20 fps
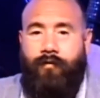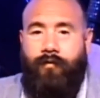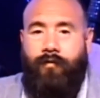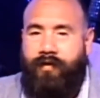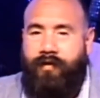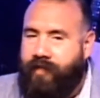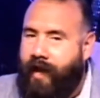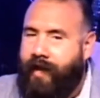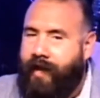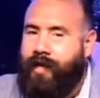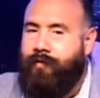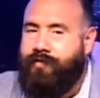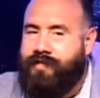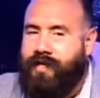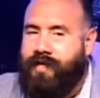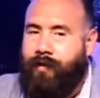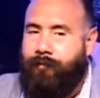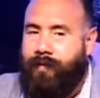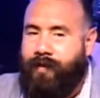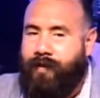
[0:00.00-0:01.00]
We thought he was
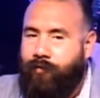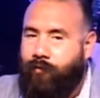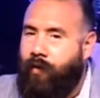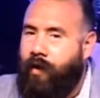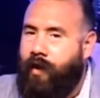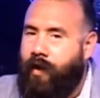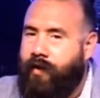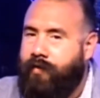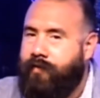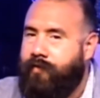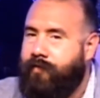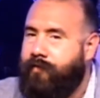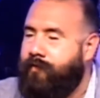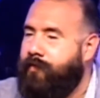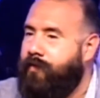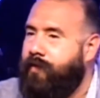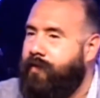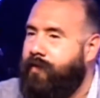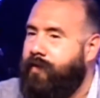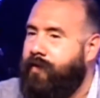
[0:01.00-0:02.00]
going to be the one,
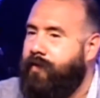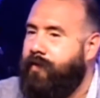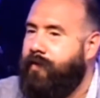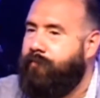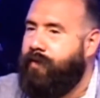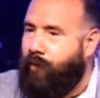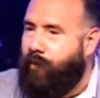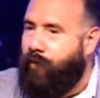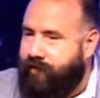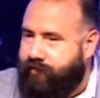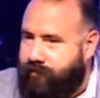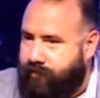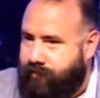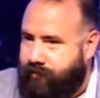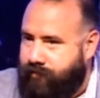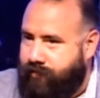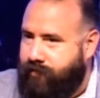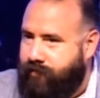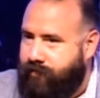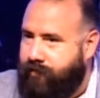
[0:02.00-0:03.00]
but he
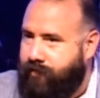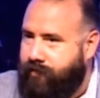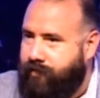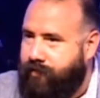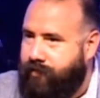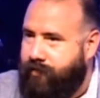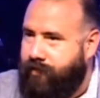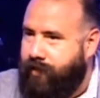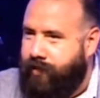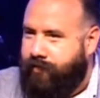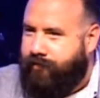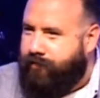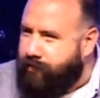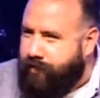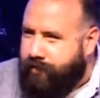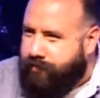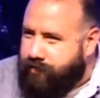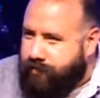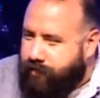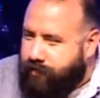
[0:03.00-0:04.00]
wasn't. Isn't
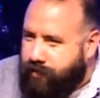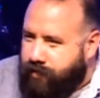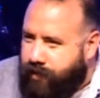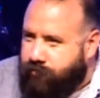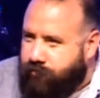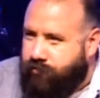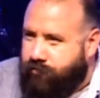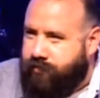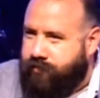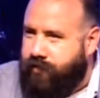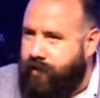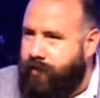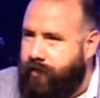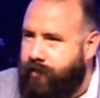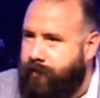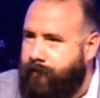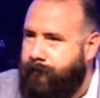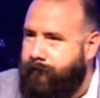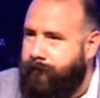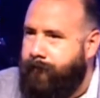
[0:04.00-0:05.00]
this interesting?
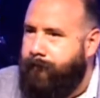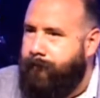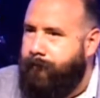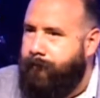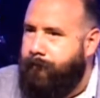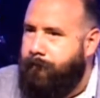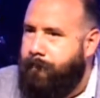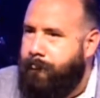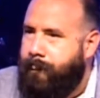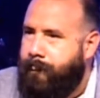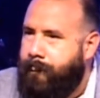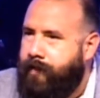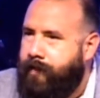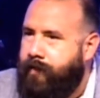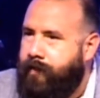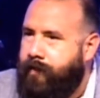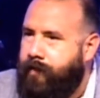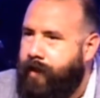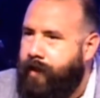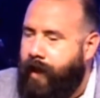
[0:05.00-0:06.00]

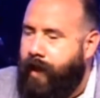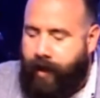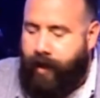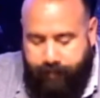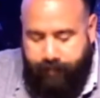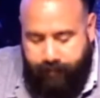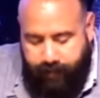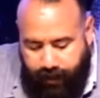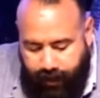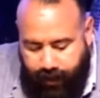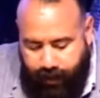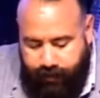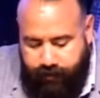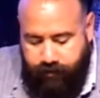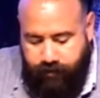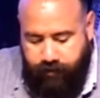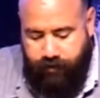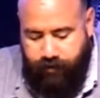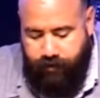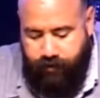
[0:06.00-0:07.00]
And
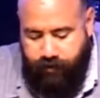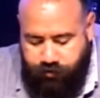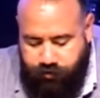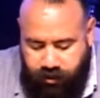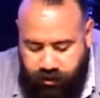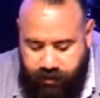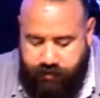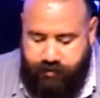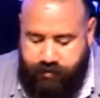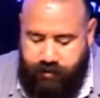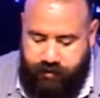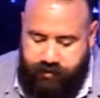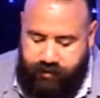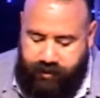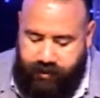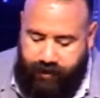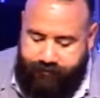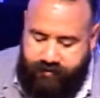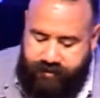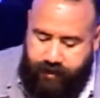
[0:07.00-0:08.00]
then Jesus
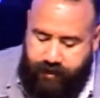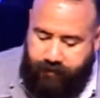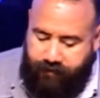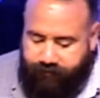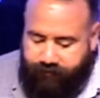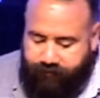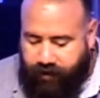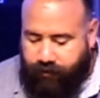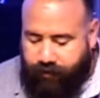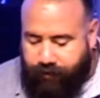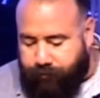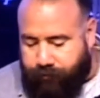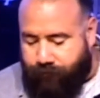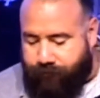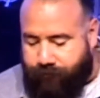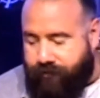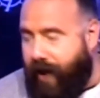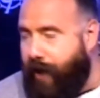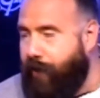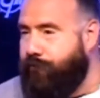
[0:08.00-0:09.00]
gives them a very
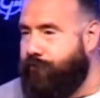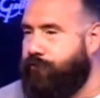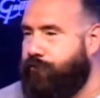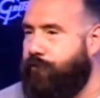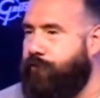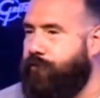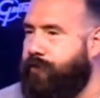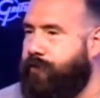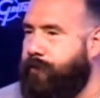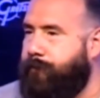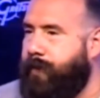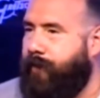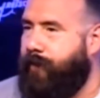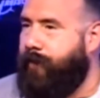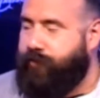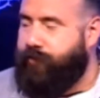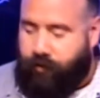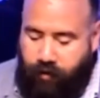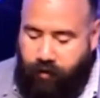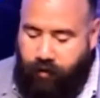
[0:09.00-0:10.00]
profound truth about
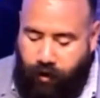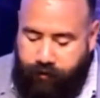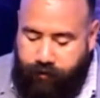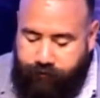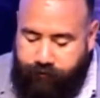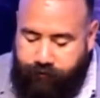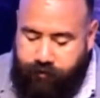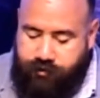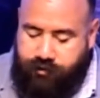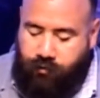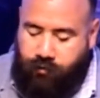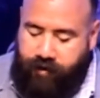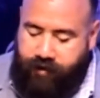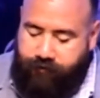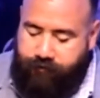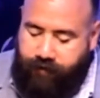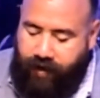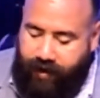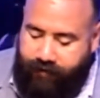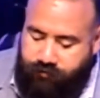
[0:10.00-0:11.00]
their heart. Verse
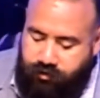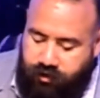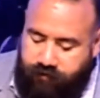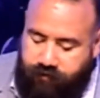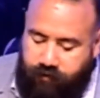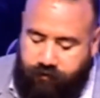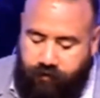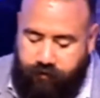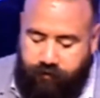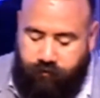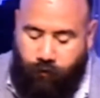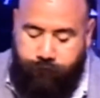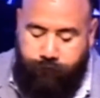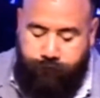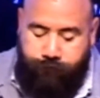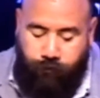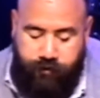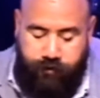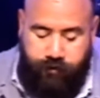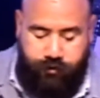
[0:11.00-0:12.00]
25, Jesus says, O
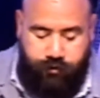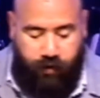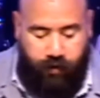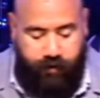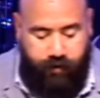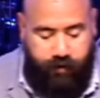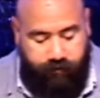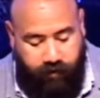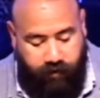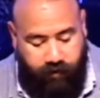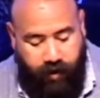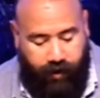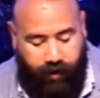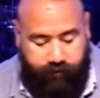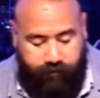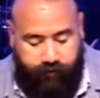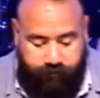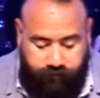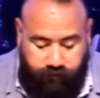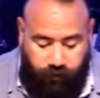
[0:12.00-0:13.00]
foolish ones
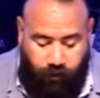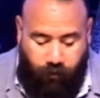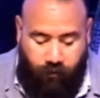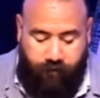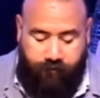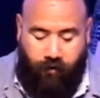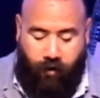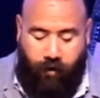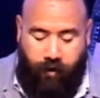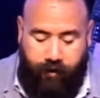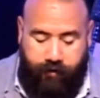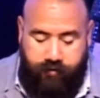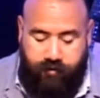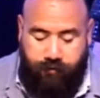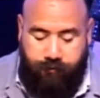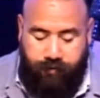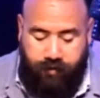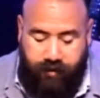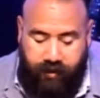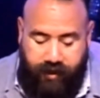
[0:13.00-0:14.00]
and slow of heart to
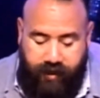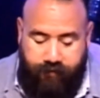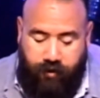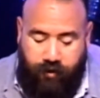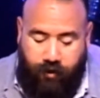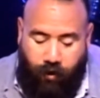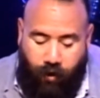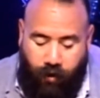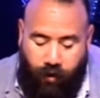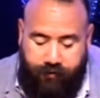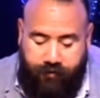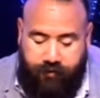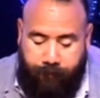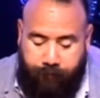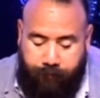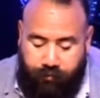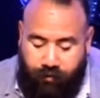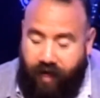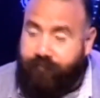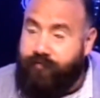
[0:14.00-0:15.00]
believe in all that the
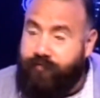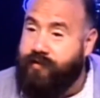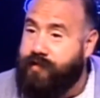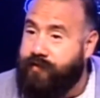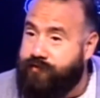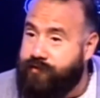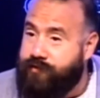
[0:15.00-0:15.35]
prophets have